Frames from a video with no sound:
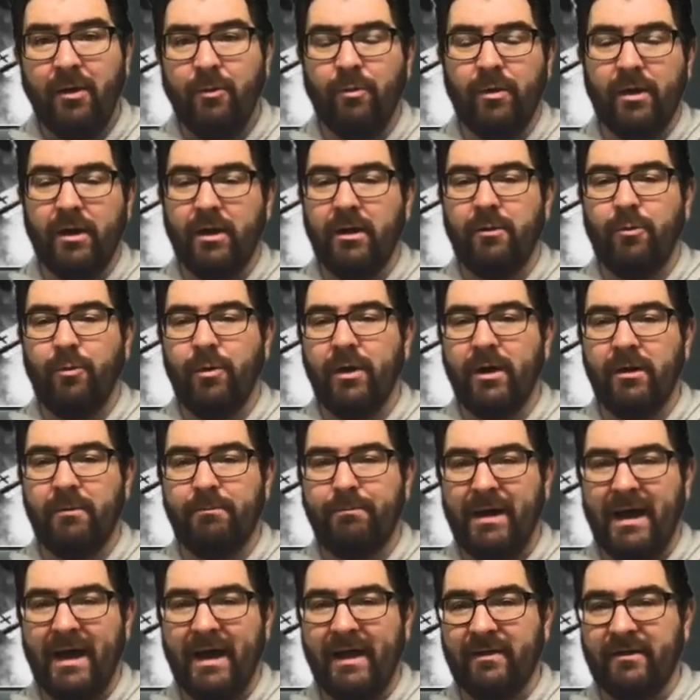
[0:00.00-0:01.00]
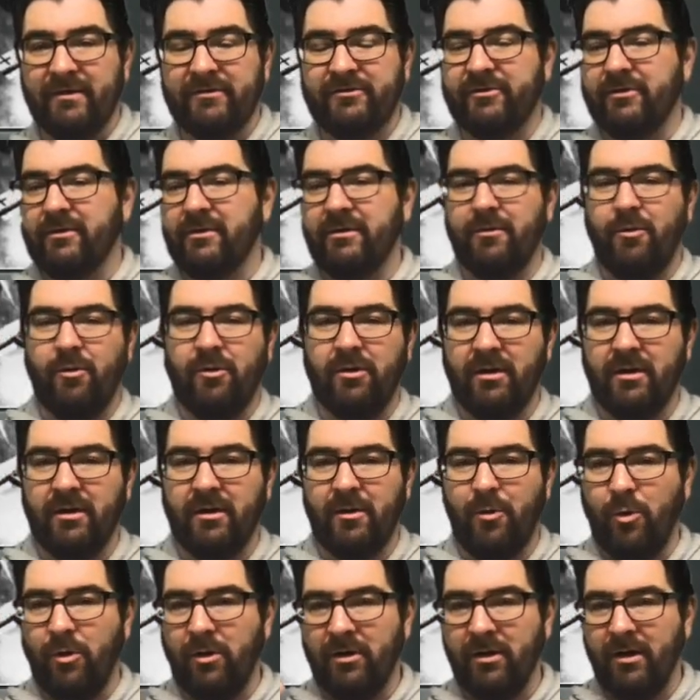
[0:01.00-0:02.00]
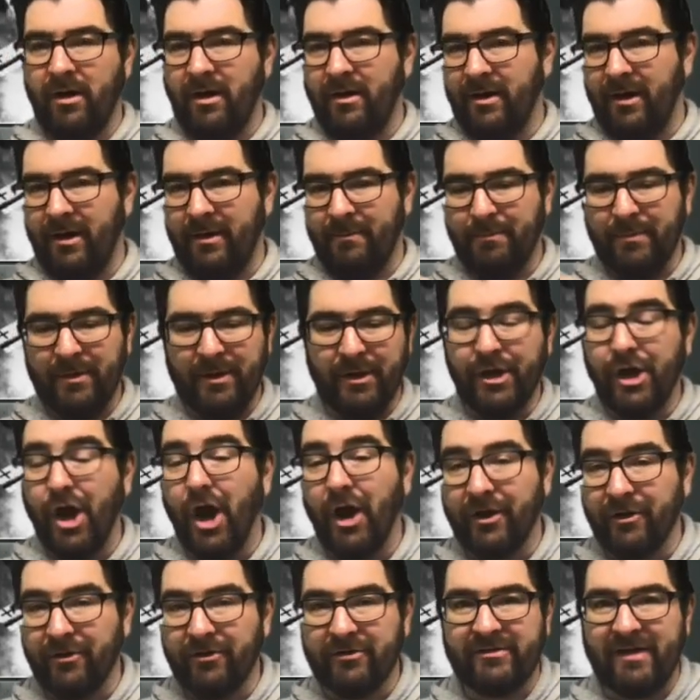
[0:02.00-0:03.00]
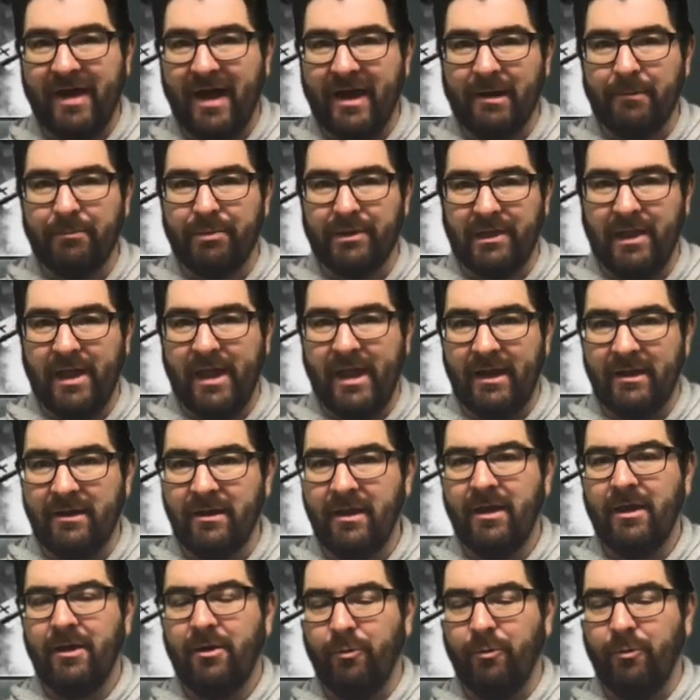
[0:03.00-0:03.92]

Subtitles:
where pilots or gunners on a plane